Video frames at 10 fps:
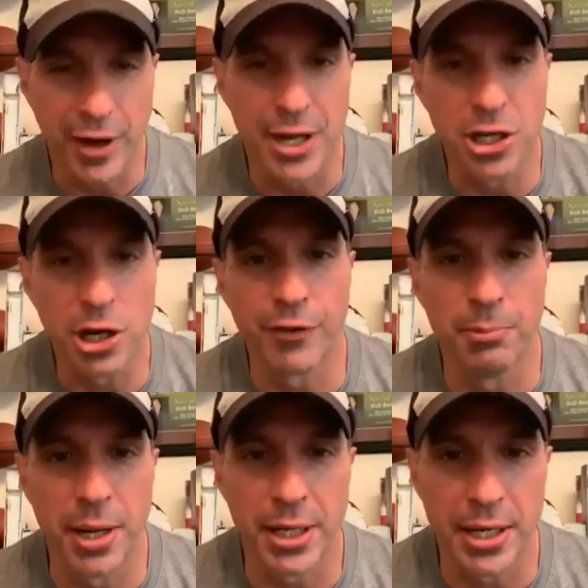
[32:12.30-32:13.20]
find Joe
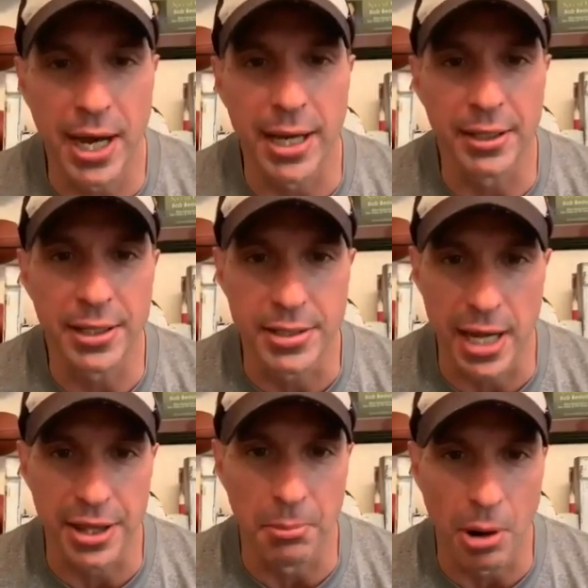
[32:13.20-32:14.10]
every Monday night
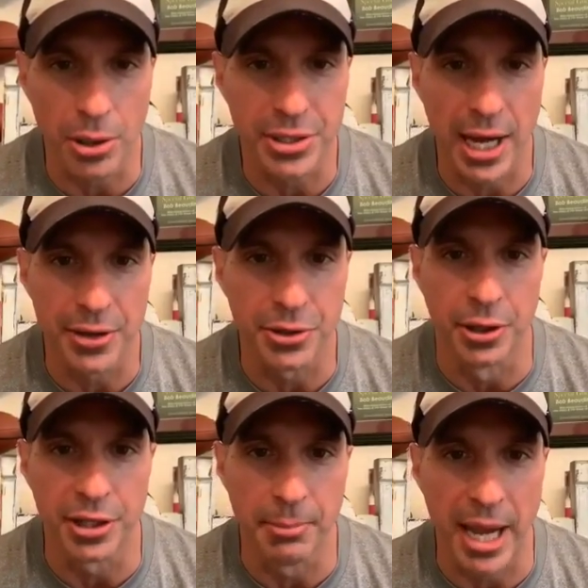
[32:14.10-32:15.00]
inside the Mark Styles
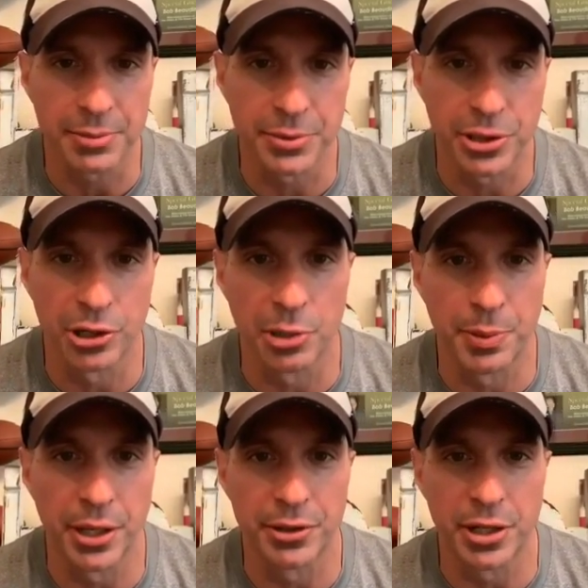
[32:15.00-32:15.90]
unit, the maximum security
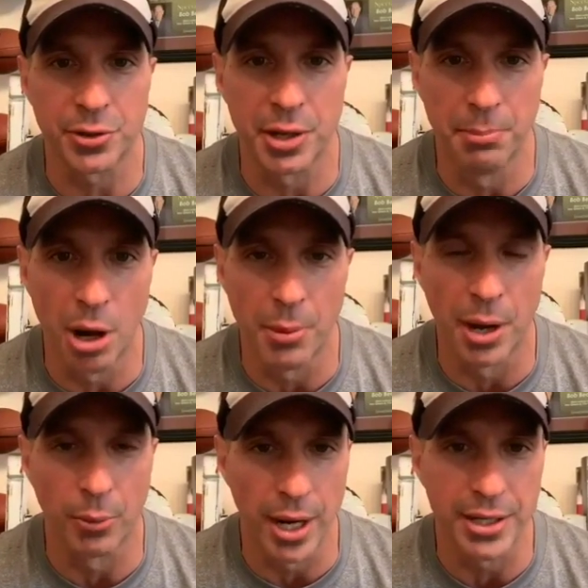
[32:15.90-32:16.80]
penitentiary in
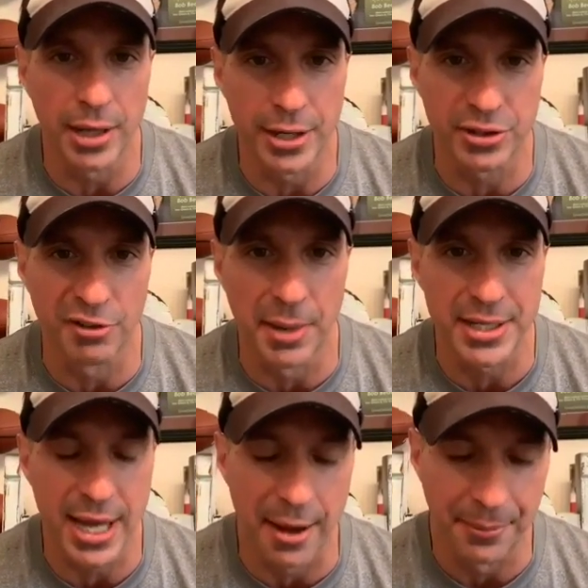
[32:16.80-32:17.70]
Beaumont, where I, I served my
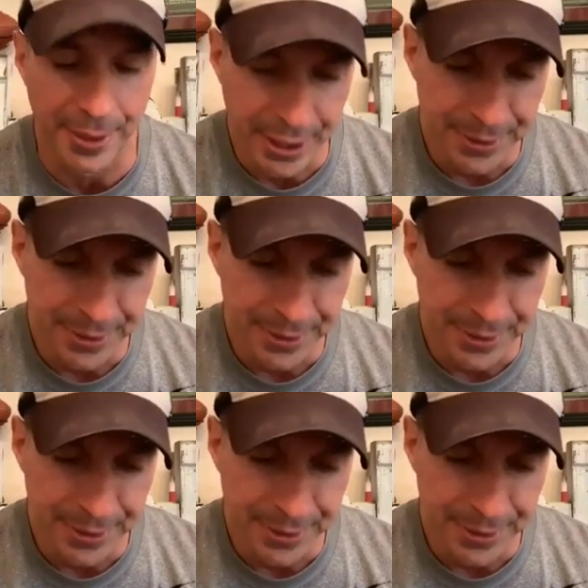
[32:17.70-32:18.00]
time.